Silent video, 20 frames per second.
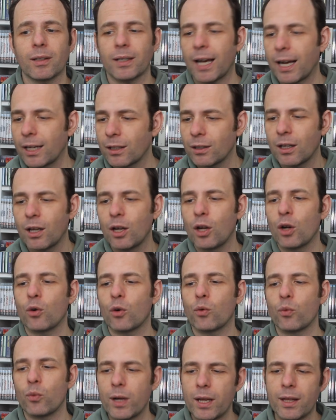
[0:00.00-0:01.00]
Can't
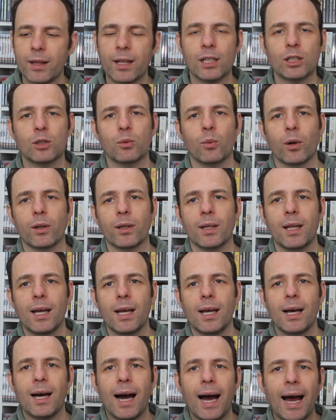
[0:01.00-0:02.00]
rate this one
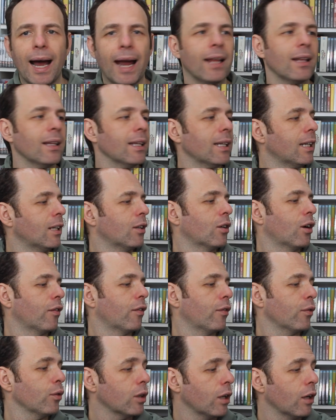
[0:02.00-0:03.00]
highly
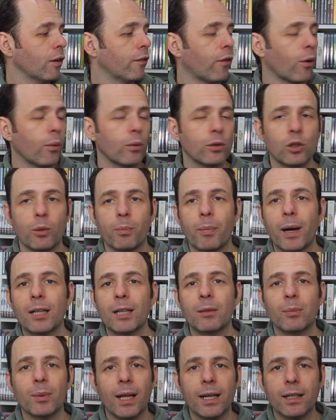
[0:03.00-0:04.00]
enough. Looking forward to
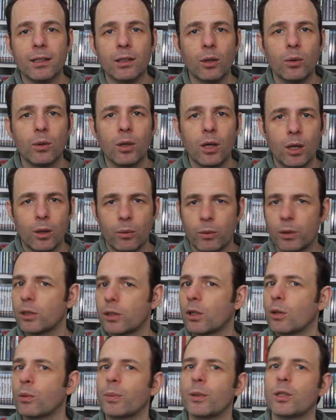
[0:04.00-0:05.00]
Bad Black now,
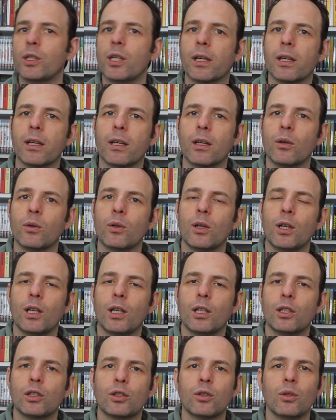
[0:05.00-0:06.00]
which I will be checking out
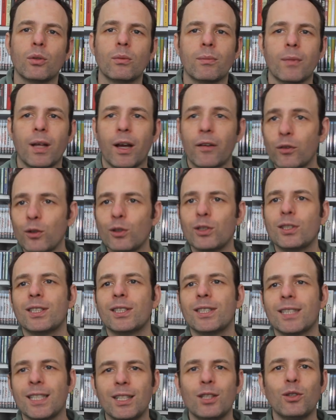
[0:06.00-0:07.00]
soon. Have you
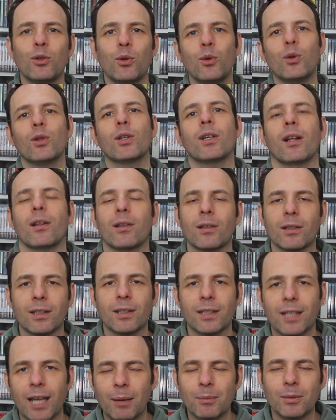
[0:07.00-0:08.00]
seen Who
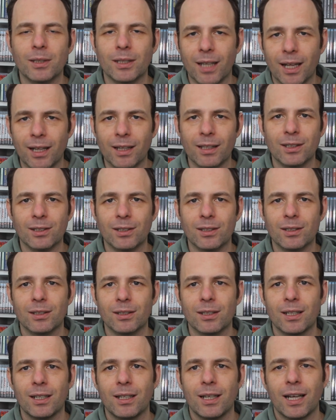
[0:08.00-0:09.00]
Killed Captain
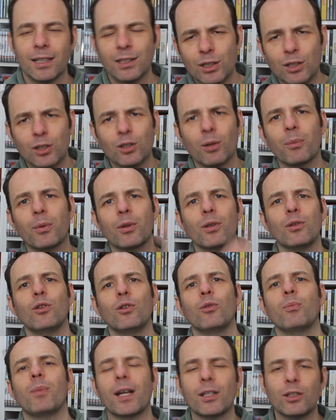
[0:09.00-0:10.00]
Alex? Is it something
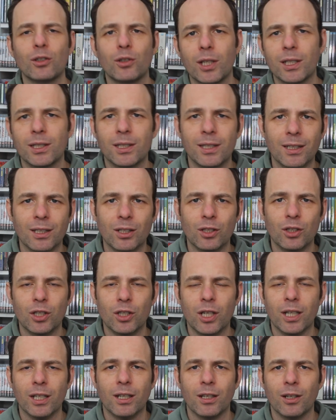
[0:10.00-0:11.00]
you'd be interested in
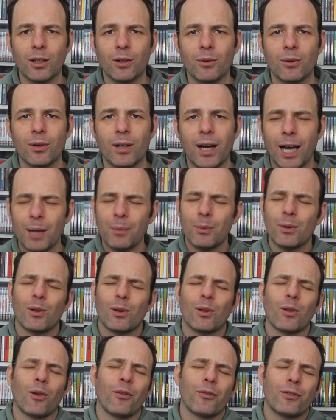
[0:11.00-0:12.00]
checking out? I
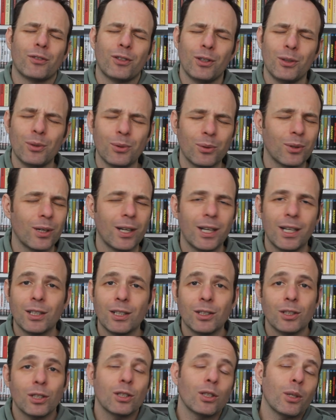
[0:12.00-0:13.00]
would love to know,
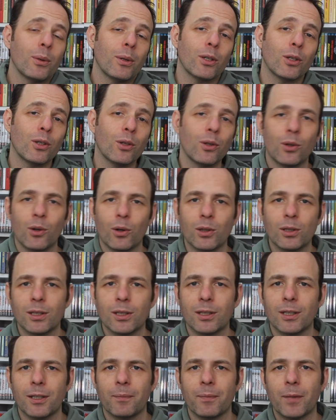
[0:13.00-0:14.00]
just out of
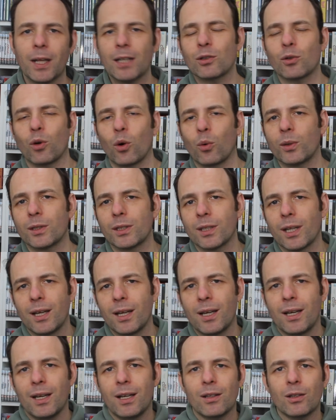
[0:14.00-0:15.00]
curiosity. As always,
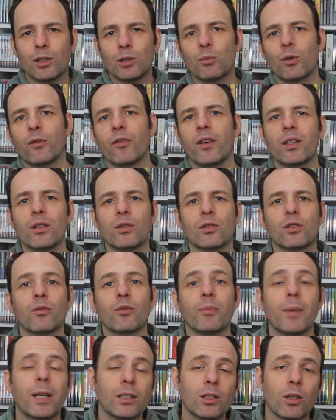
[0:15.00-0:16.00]
there's more videos
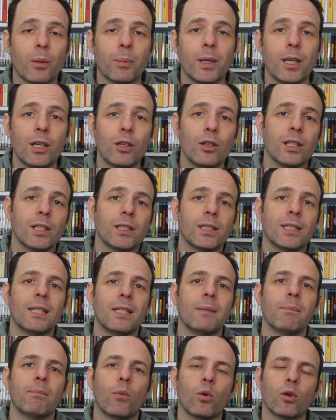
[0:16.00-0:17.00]
of mine up here. You can
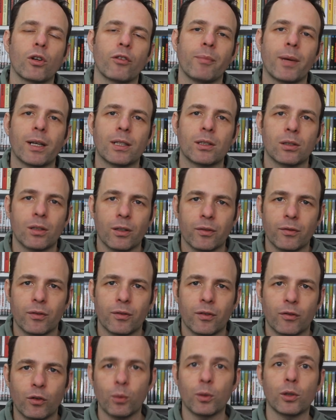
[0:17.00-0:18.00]
see more of my stuff.
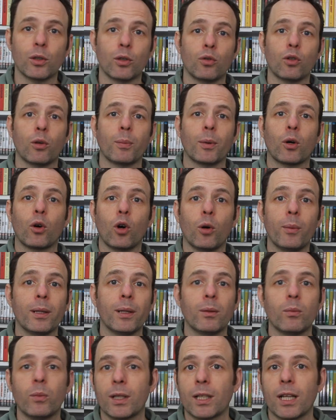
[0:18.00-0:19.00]
If you want to drop a
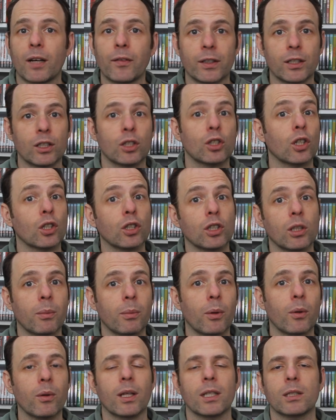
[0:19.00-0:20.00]
comment, we can have a discussion
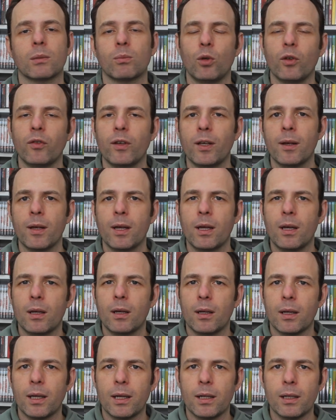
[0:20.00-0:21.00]
about this movie.
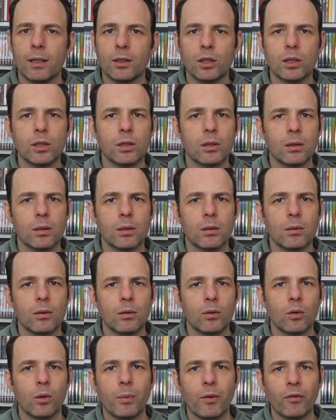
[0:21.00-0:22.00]
Uh, and just,
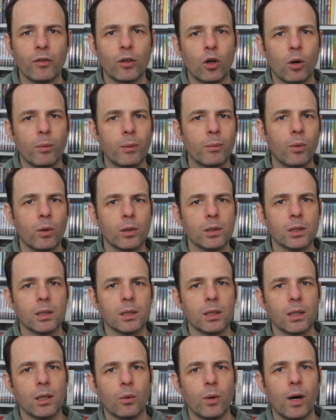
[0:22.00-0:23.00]
you know, above the comment box
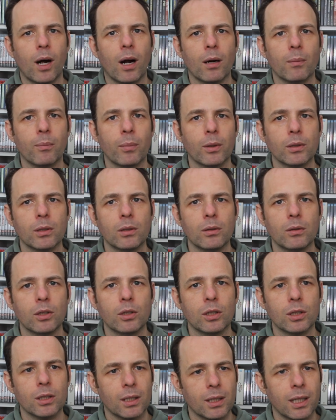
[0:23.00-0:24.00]
is a little heart button.
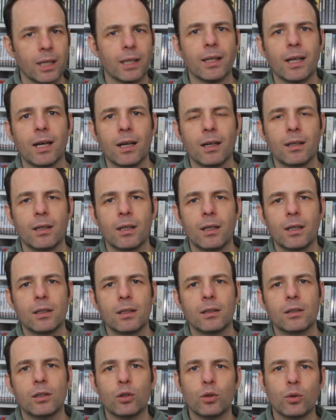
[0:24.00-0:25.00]
Just click that
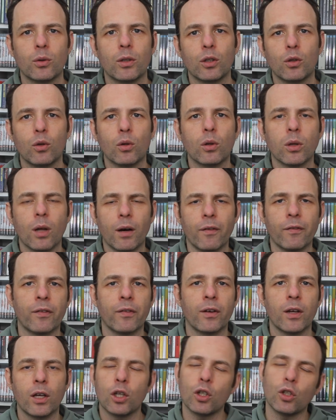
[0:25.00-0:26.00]
to show that you
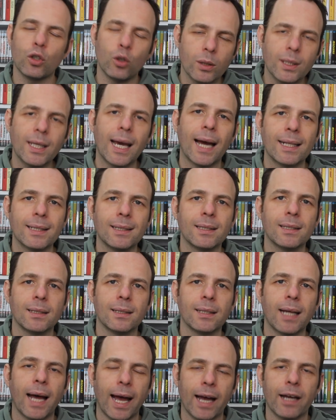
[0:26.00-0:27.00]
love
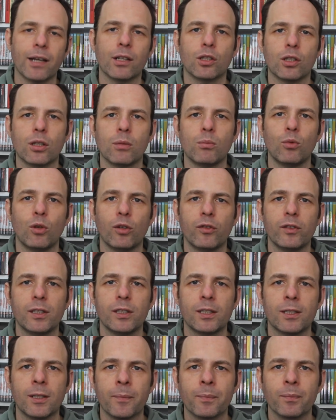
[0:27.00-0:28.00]
Ugandan action
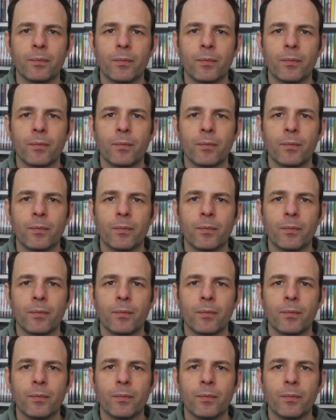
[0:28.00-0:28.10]
movies.